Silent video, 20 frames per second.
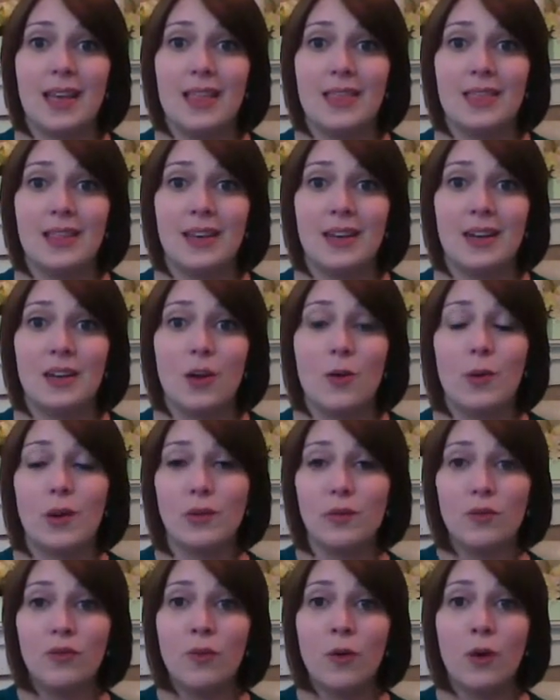And then
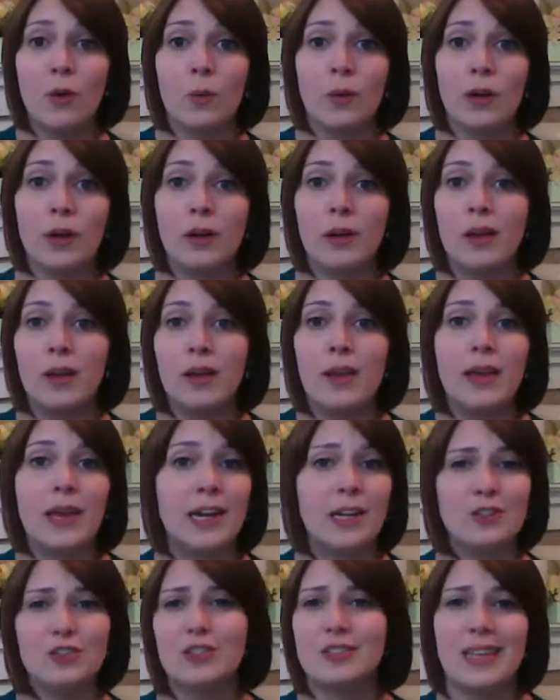going forward,
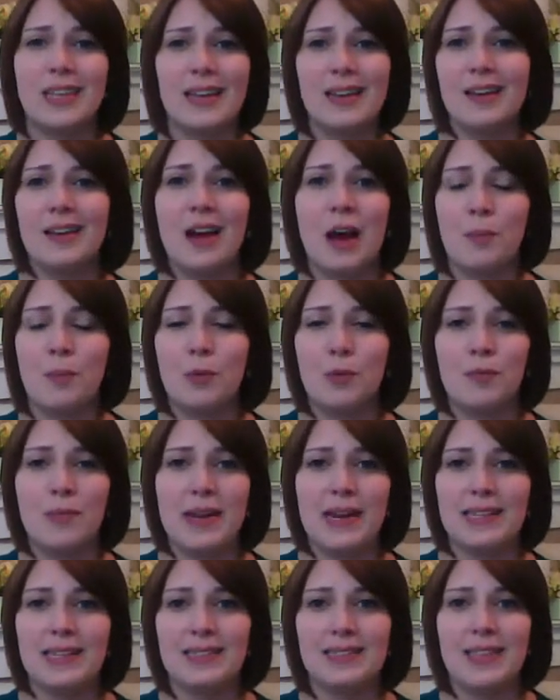it'll just take a couple
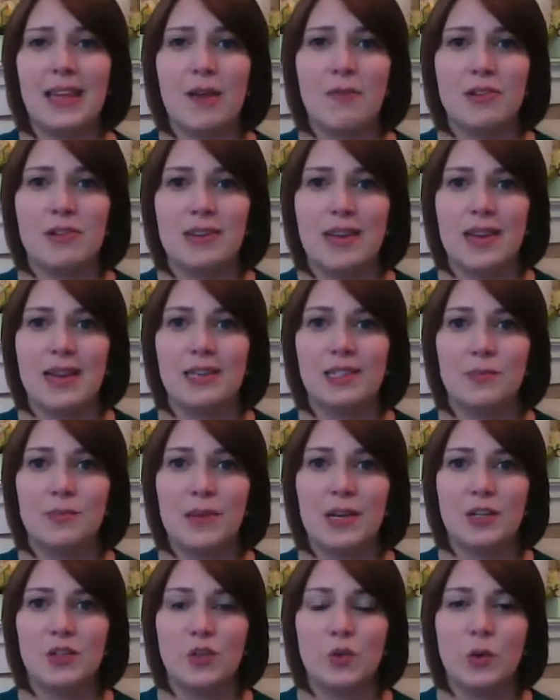minutes every day to
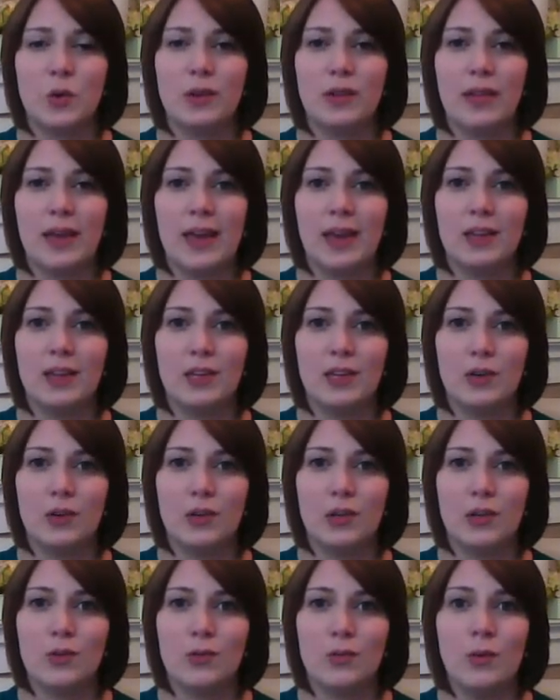make sure that
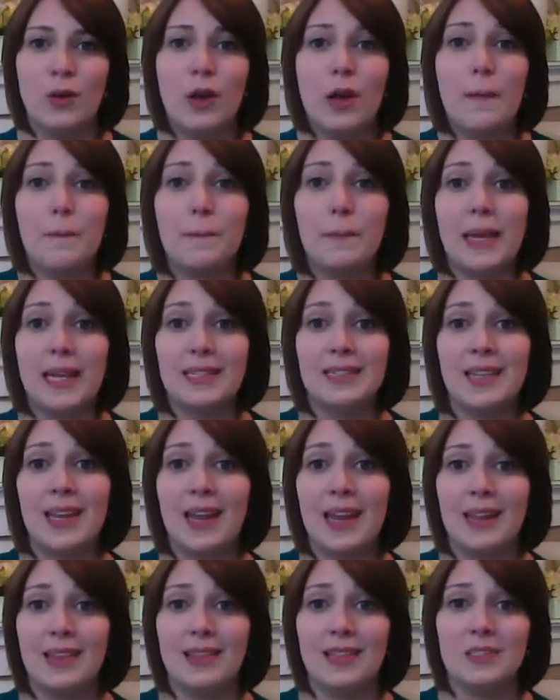you
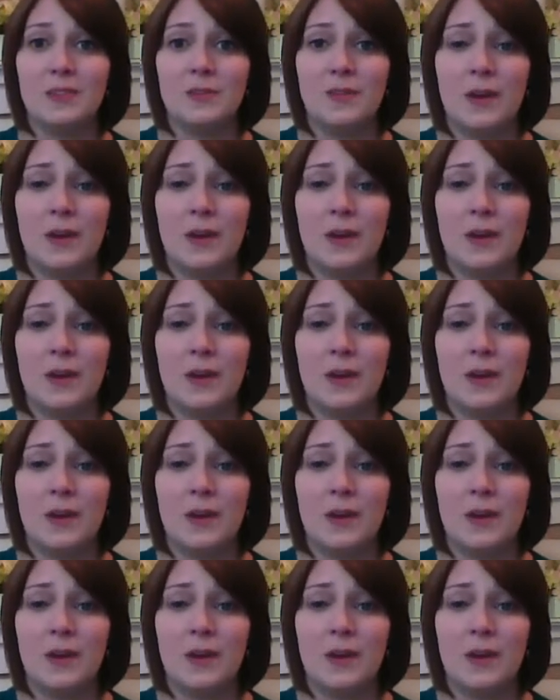maintain these